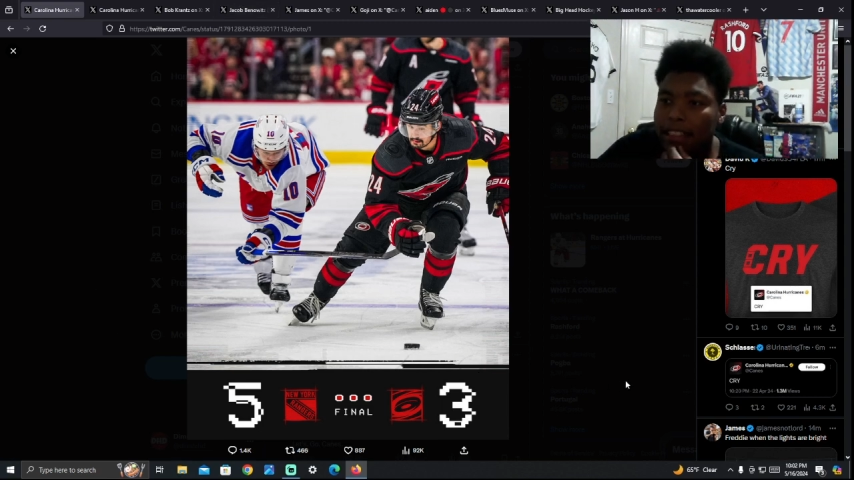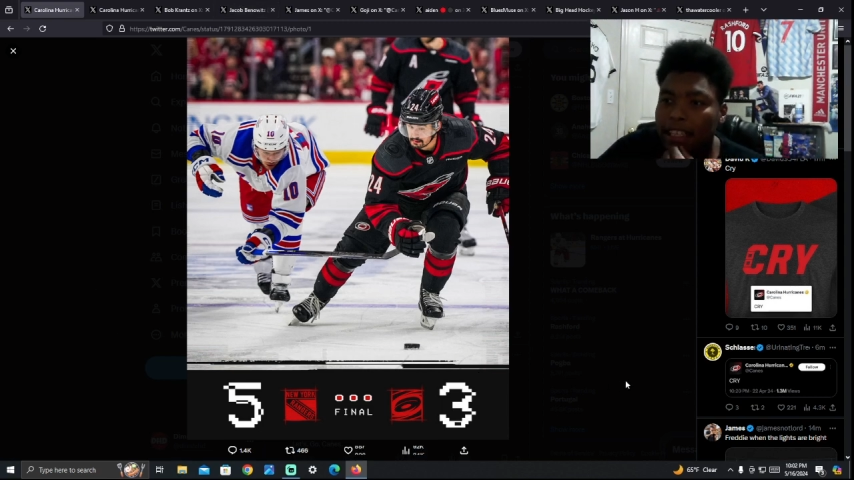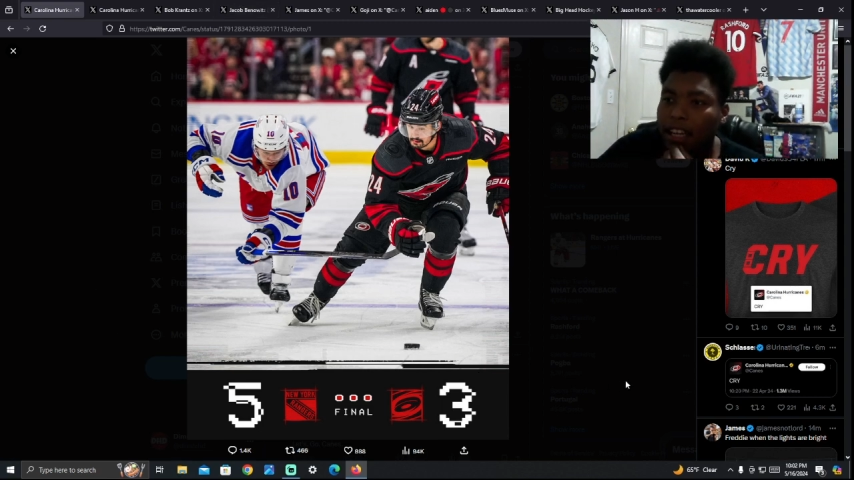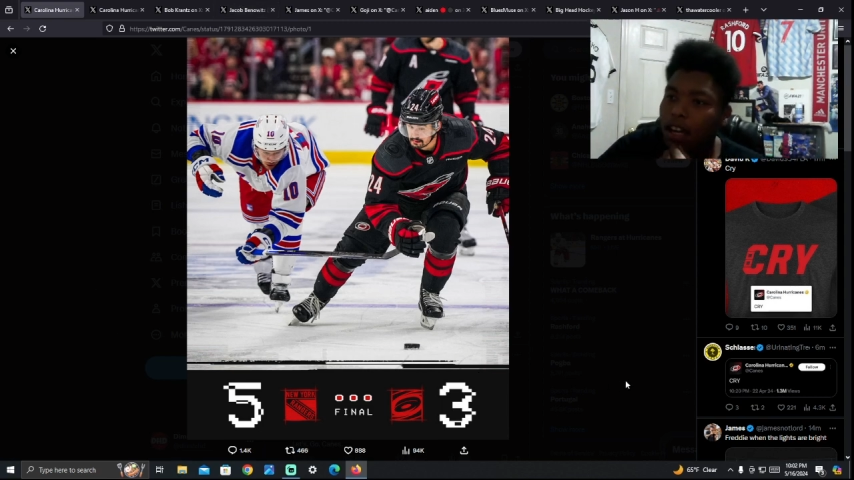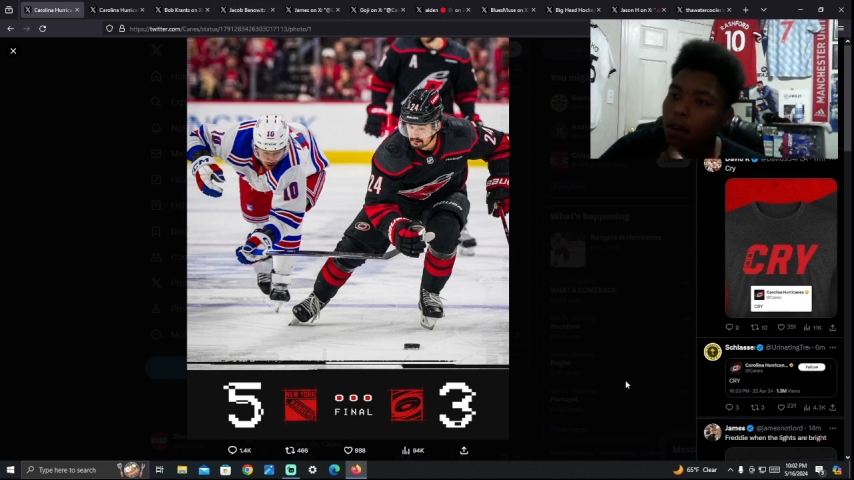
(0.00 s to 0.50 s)

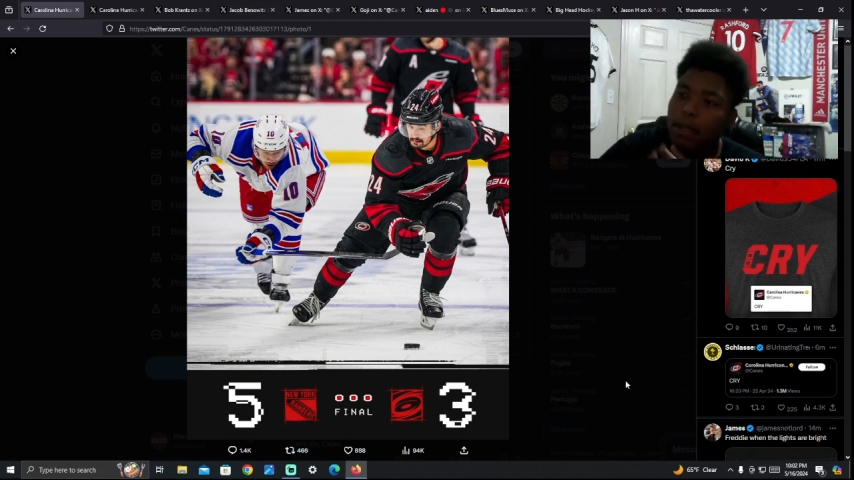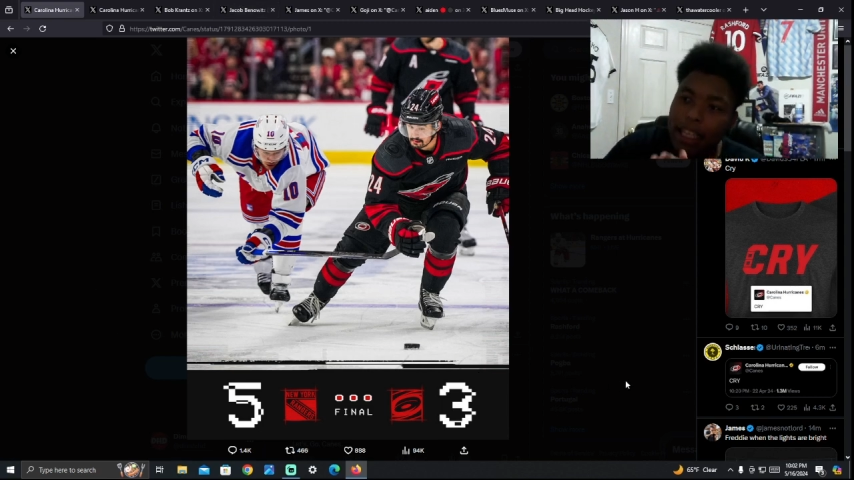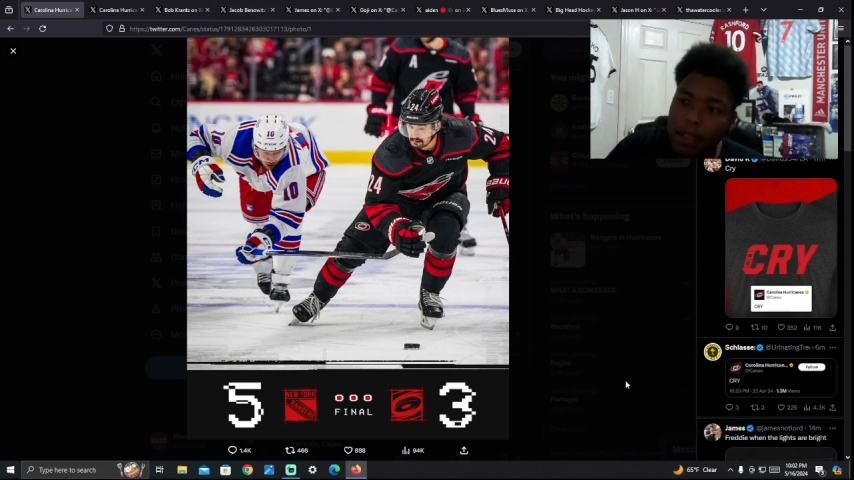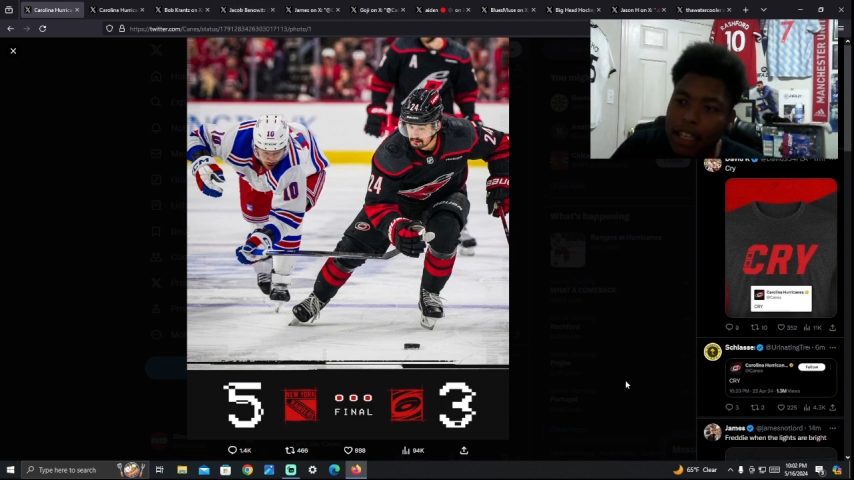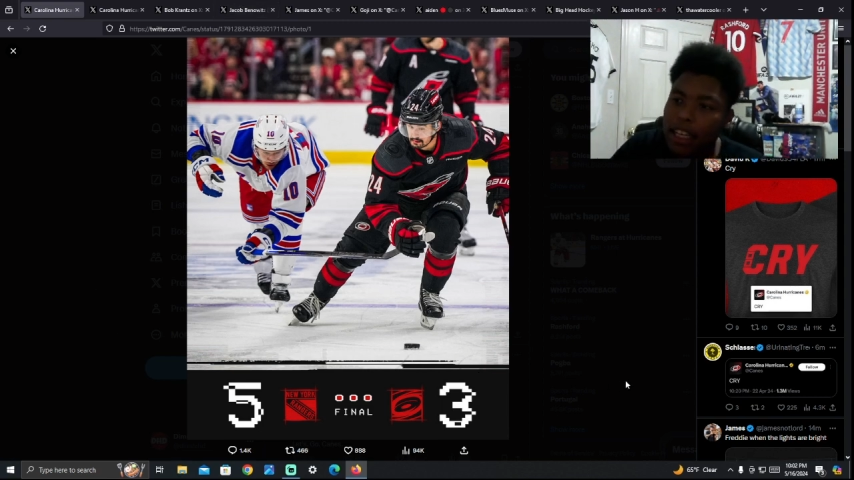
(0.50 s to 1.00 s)
year. Oh, we
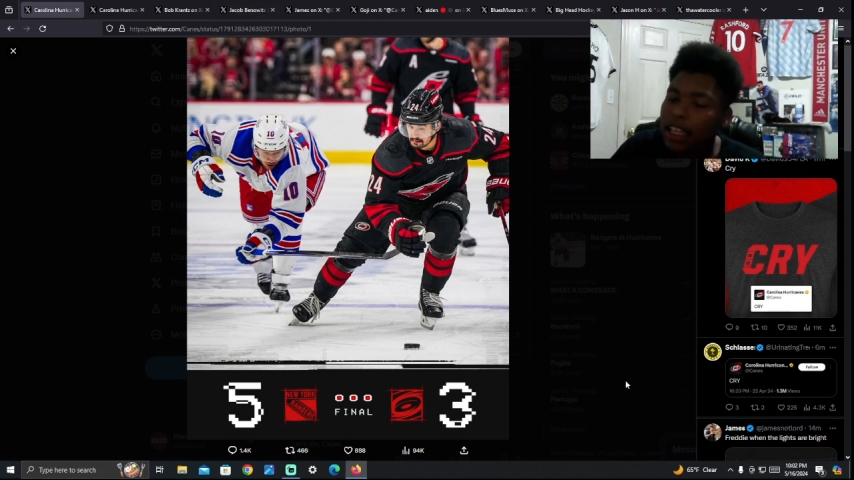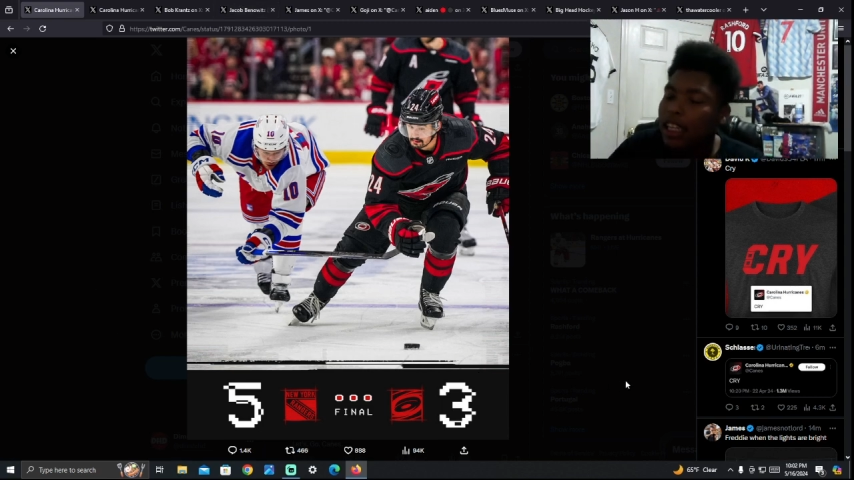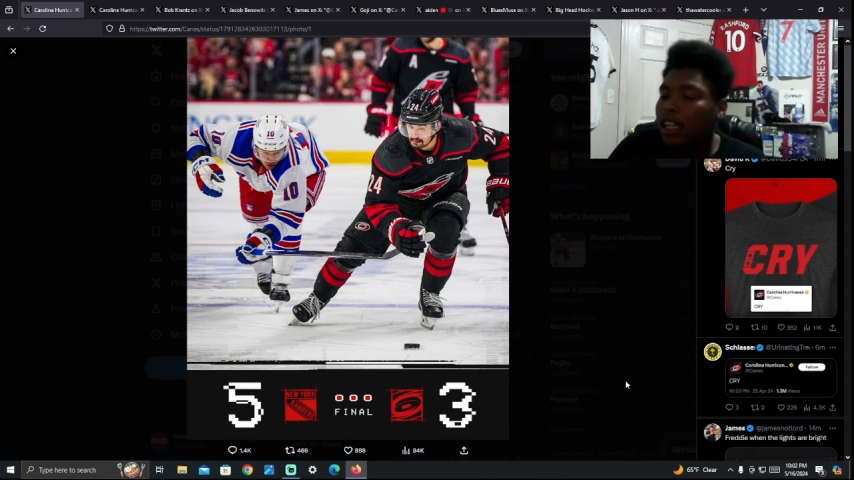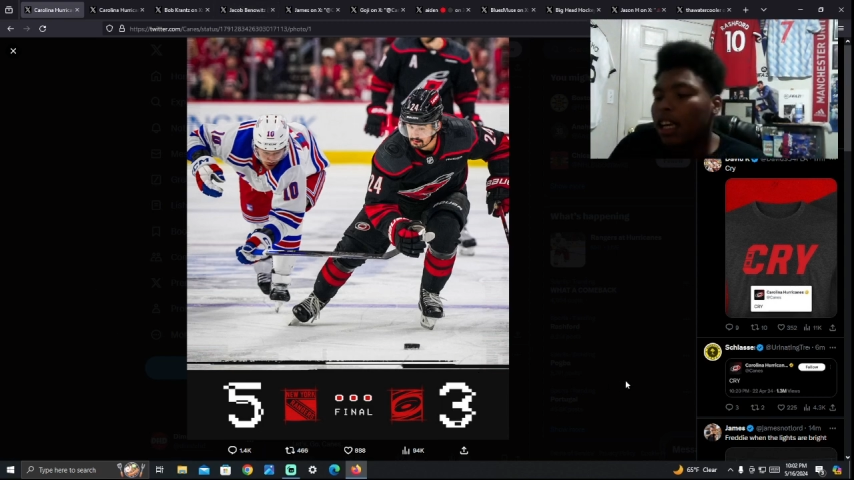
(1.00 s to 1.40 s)
did good.